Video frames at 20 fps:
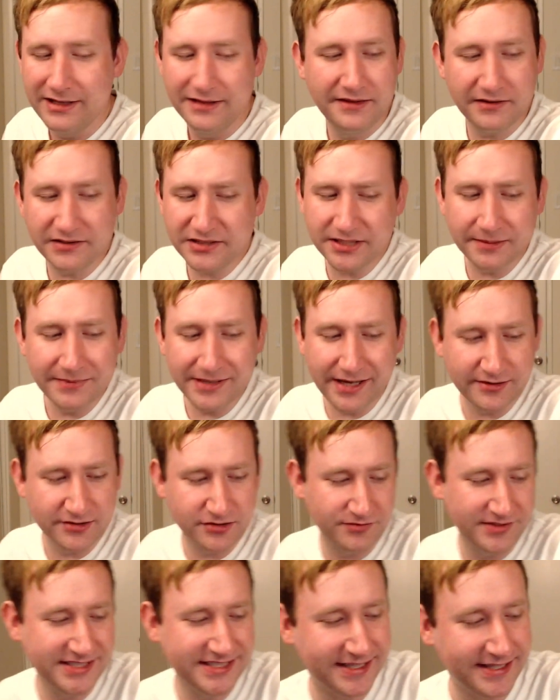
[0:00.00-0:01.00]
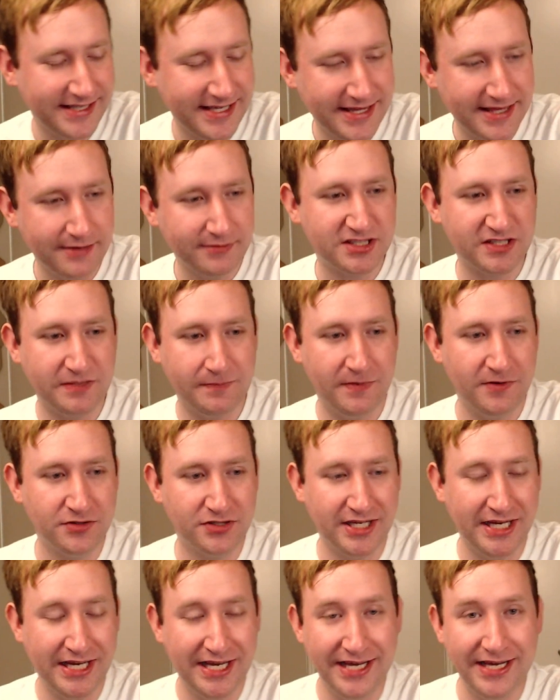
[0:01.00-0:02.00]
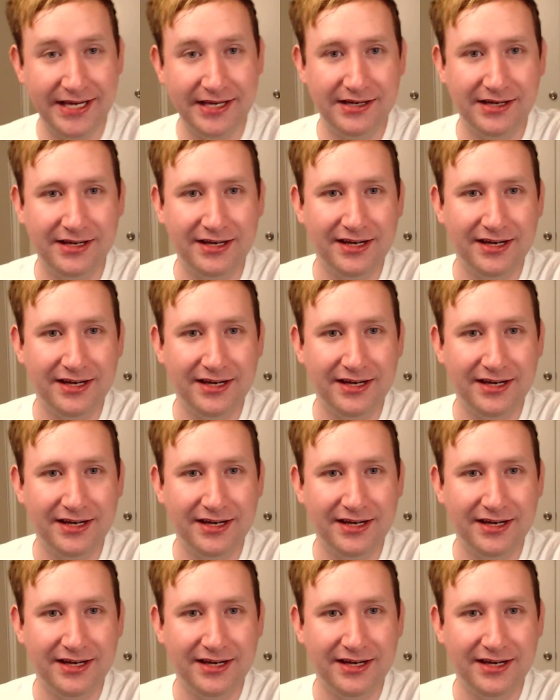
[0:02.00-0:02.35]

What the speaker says: something else recently that was supposed to hit